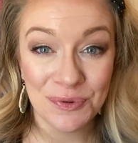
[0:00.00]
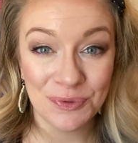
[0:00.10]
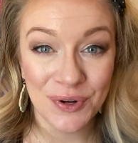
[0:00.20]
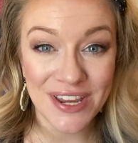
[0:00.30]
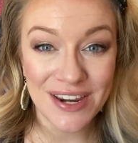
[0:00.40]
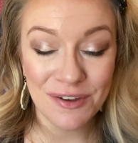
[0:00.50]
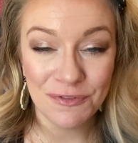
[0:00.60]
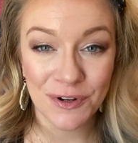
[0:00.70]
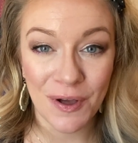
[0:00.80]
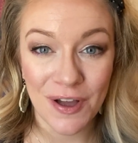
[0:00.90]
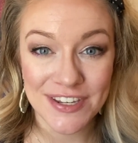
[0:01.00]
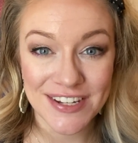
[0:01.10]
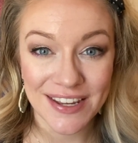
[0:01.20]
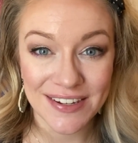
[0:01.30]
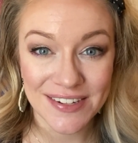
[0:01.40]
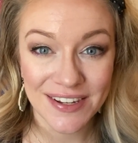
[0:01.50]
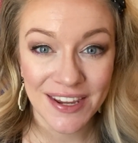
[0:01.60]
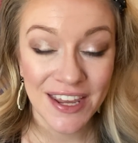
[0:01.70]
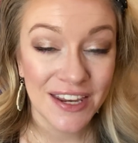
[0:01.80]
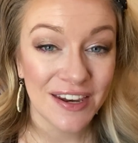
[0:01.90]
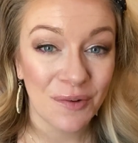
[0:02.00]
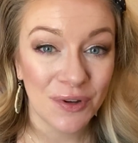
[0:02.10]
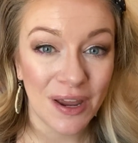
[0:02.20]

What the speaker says: read for content. Now, what I